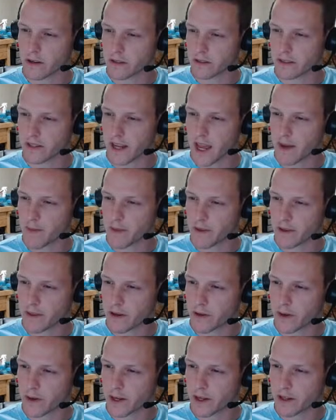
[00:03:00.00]
stab and
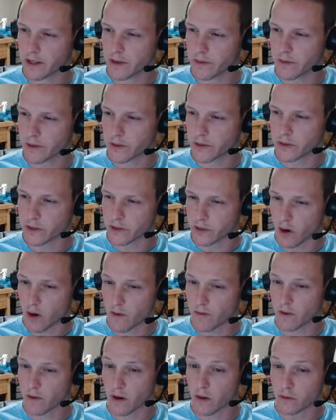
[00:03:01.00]
theoretically reduces
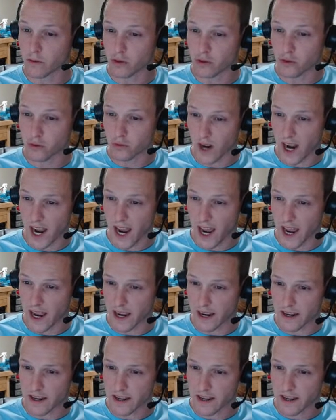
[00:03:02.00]
overall drag.